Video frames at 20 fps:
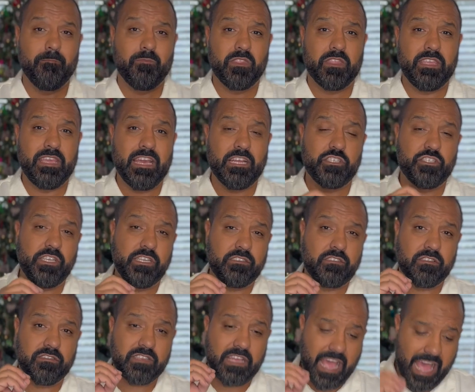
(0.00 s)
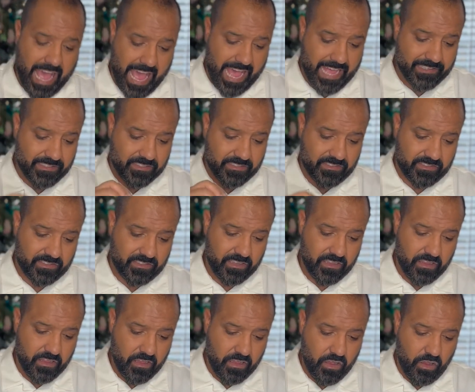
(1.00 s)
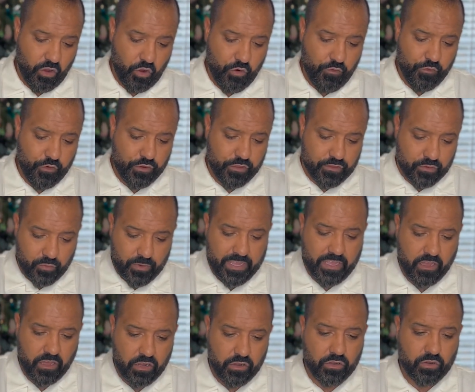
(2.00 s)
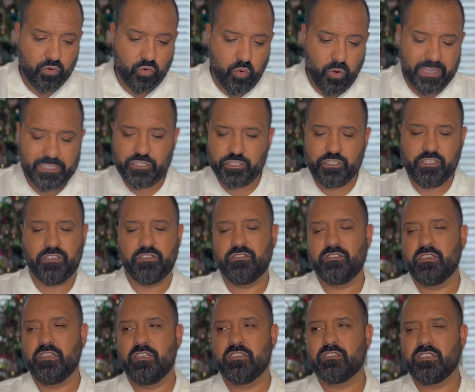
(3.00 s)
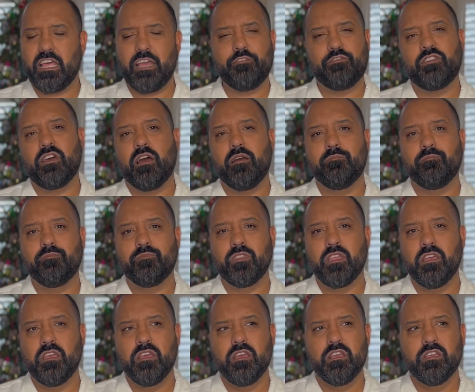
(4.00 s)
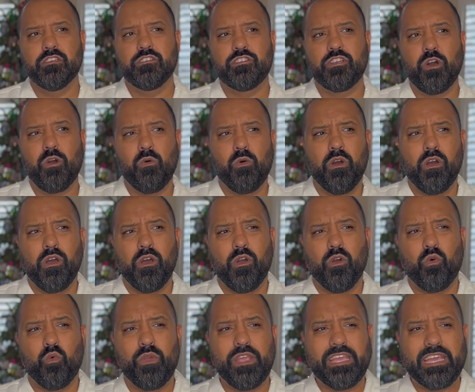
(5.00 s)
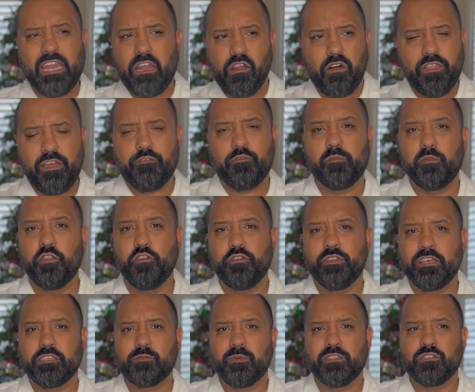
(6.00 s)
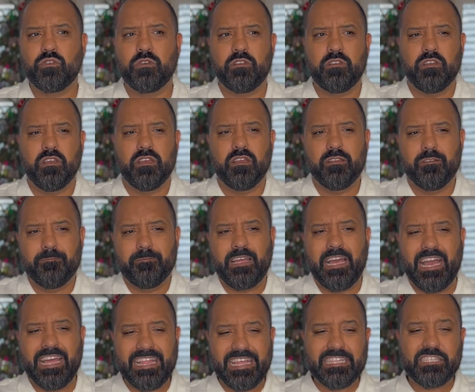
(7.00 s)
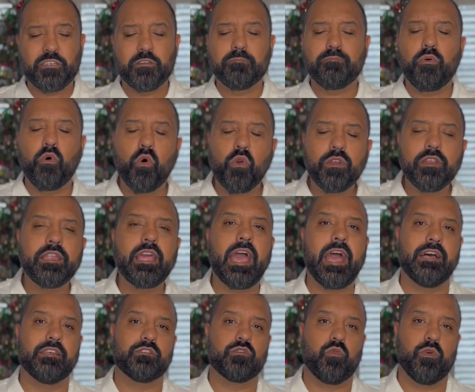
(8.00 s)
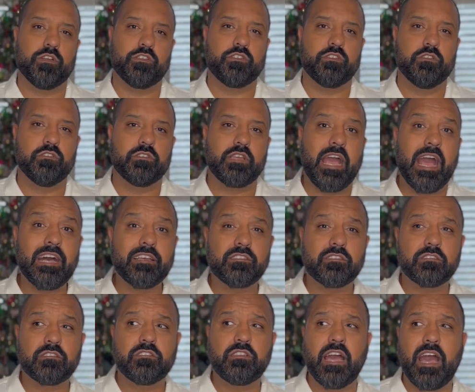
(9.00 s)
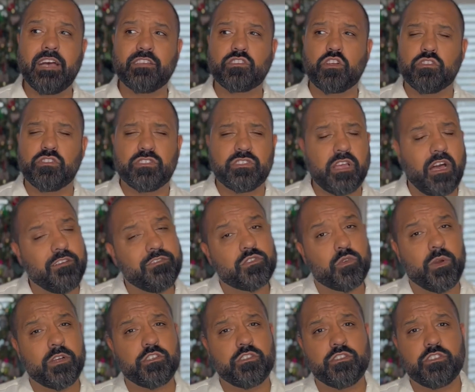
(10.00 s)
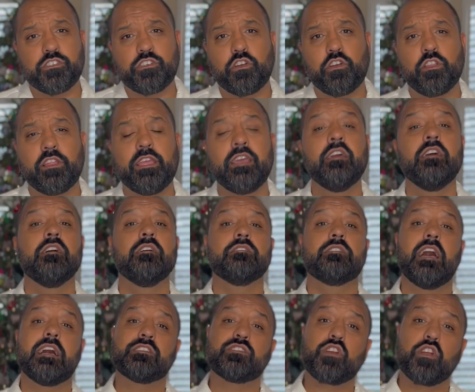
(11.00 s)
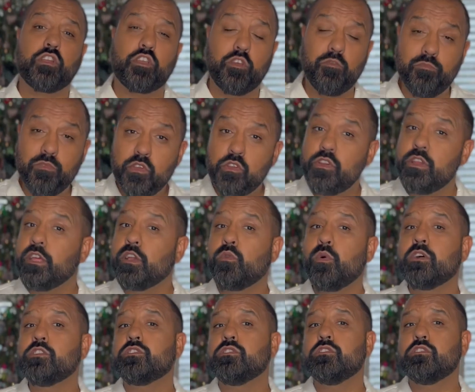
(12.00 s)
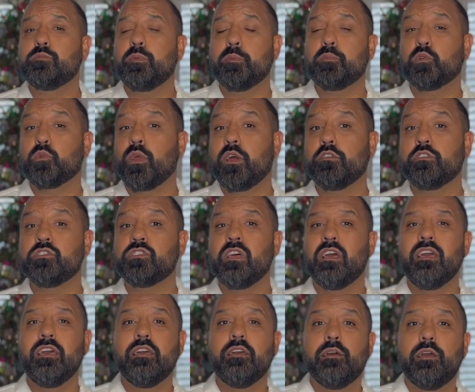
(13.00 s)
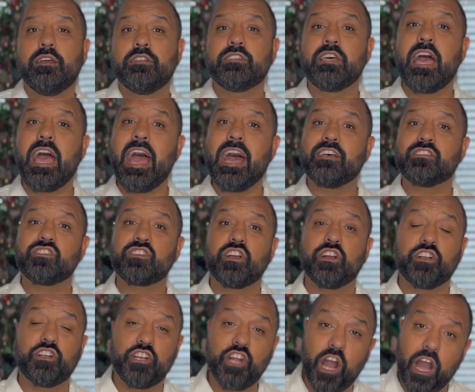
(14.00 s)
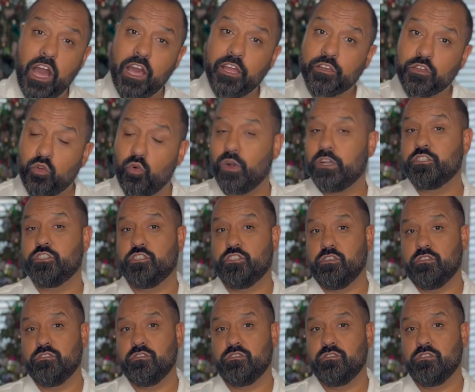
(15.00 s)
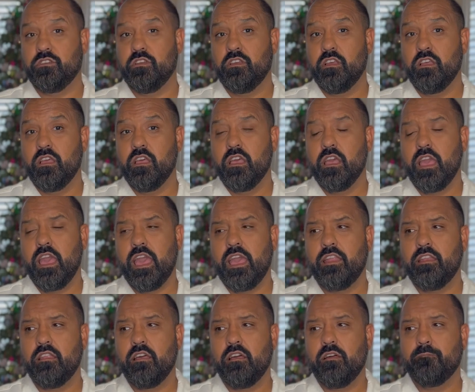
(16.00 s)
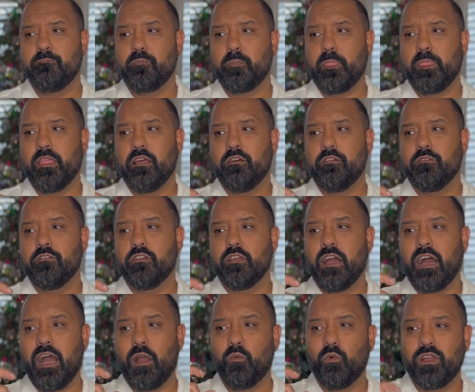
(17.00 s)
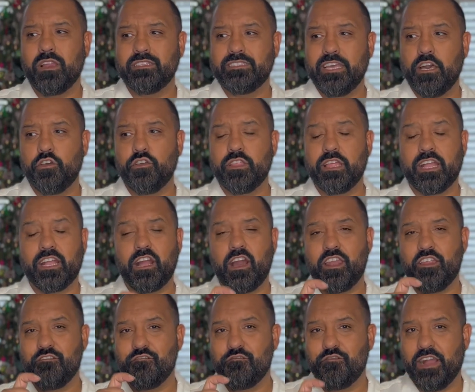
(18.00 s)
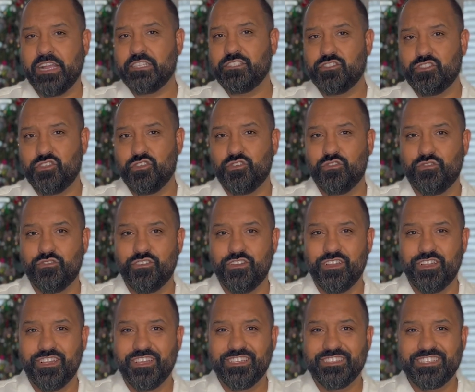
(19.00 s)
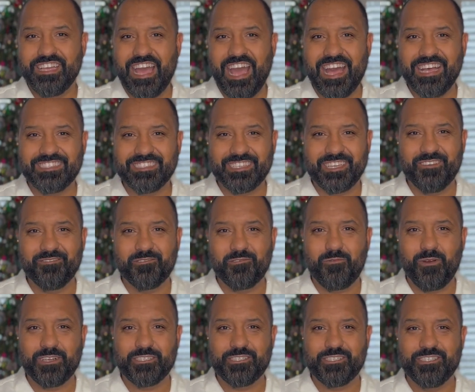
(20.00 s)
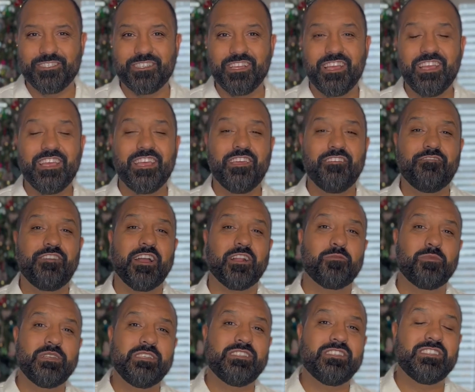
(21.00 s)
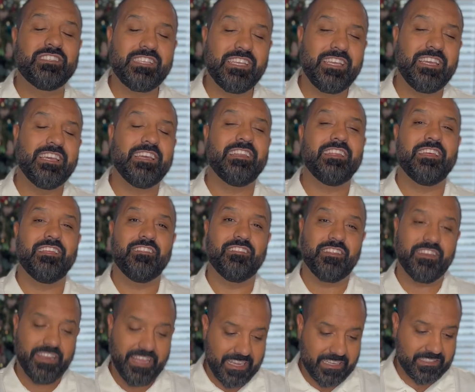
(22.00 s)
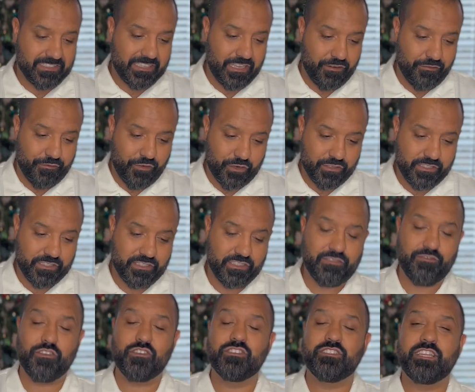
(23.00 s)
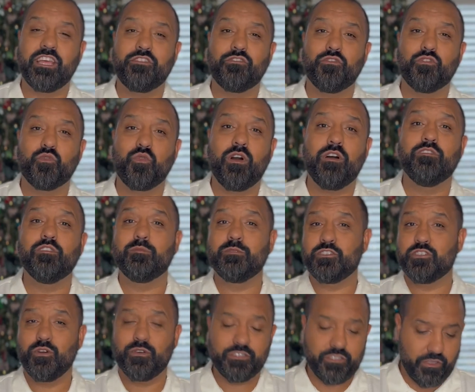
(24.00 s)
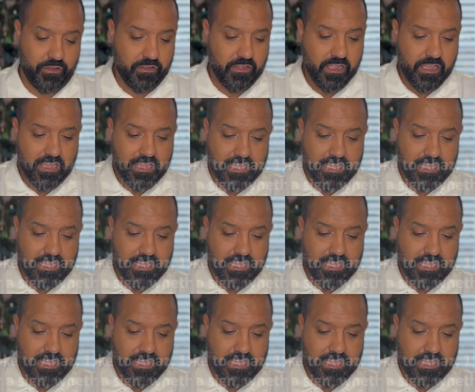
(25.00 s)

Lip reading: Yet Jesus asks over 300 questions in his lifetime. So we get all that from the New Testament. So it's important to ask questions, to ask ourselves questions internally, to ask our community questions, people around us, and to ask God questions. And I want to tell you that God invites you to ask him questions. In fact, we see it in the next set of verses in verse 10 through 12. Let me show it to you.